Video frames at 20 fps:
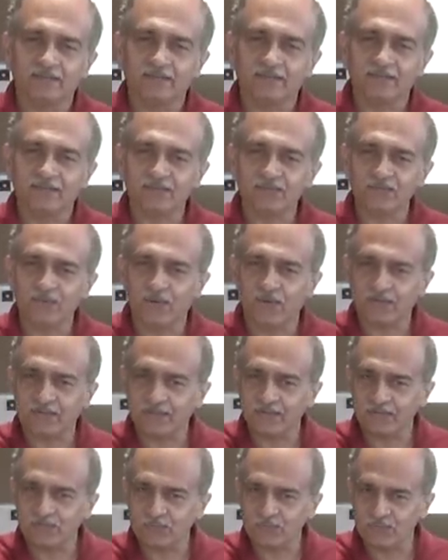It's not
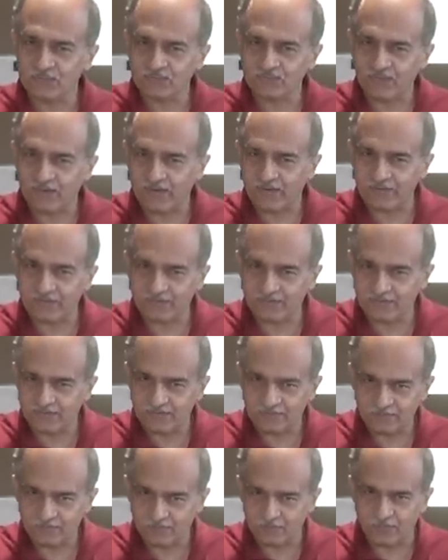a unified
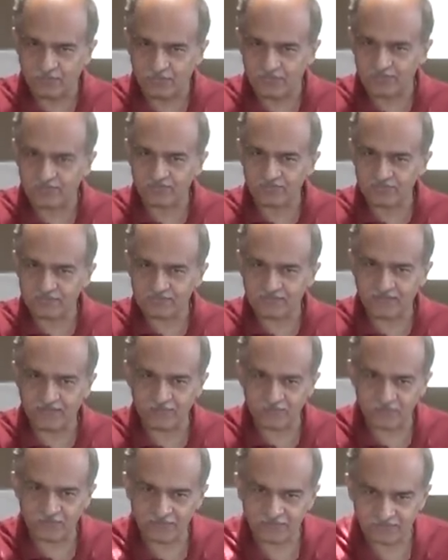body which
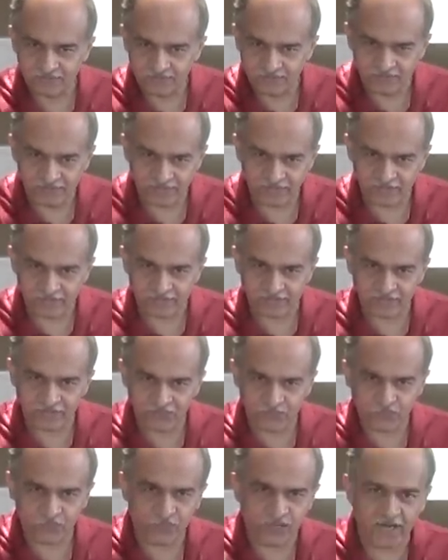can be
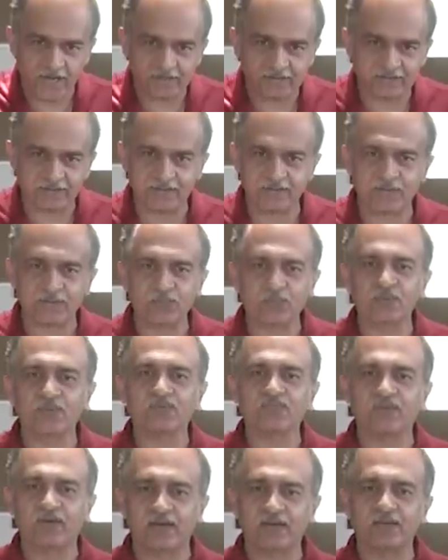directed to act in a
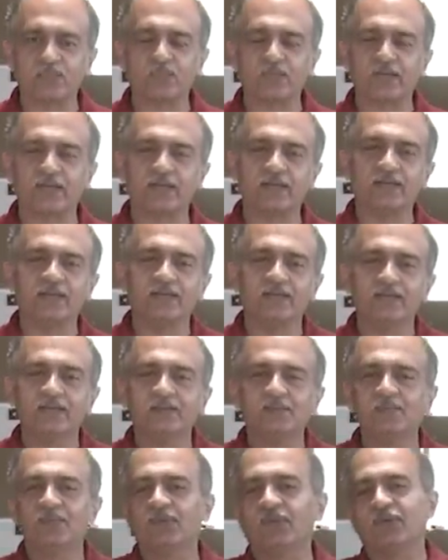unified way,
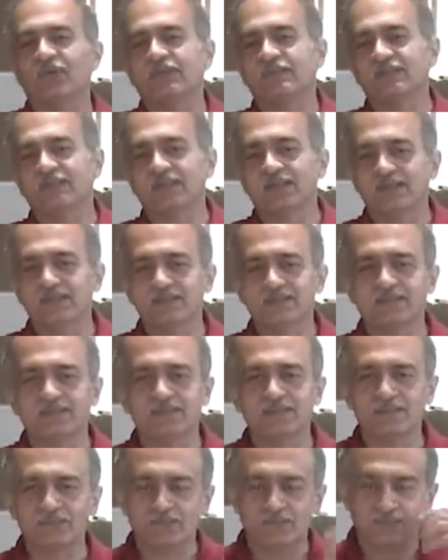because it
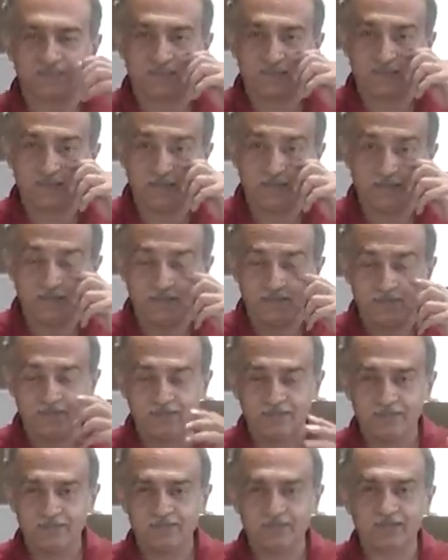consists of a
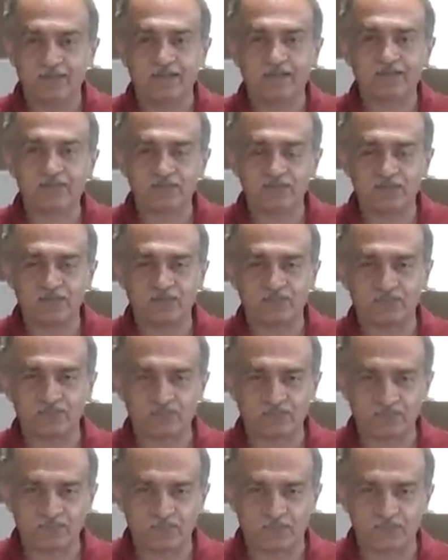collection of
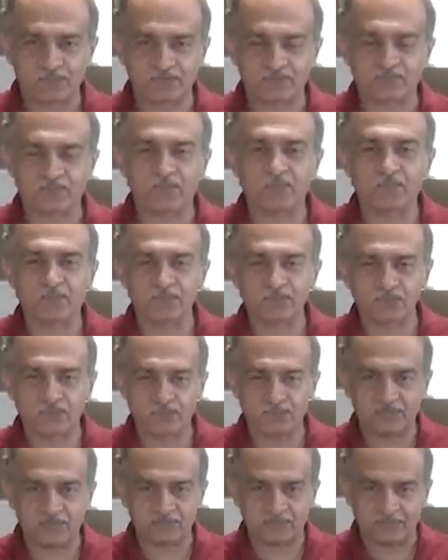lots of people. So
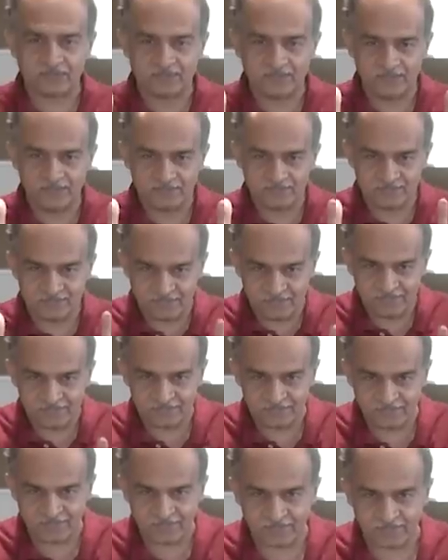the
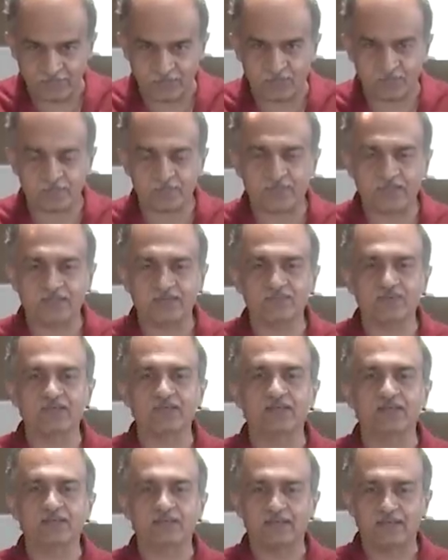legislature cannot be
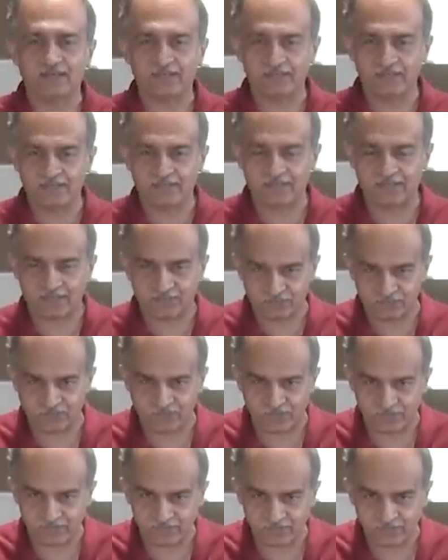given any
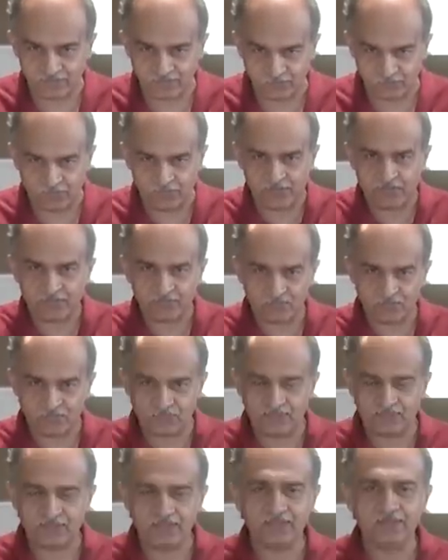direction according to
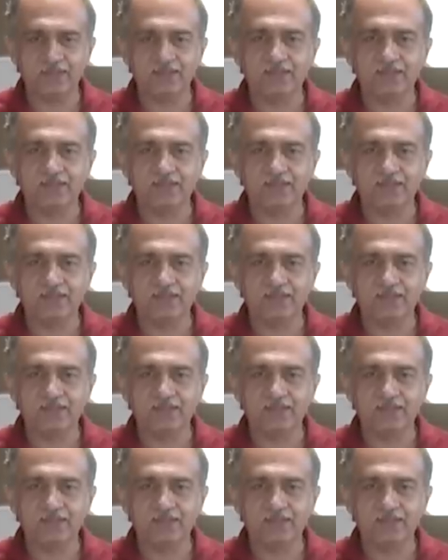the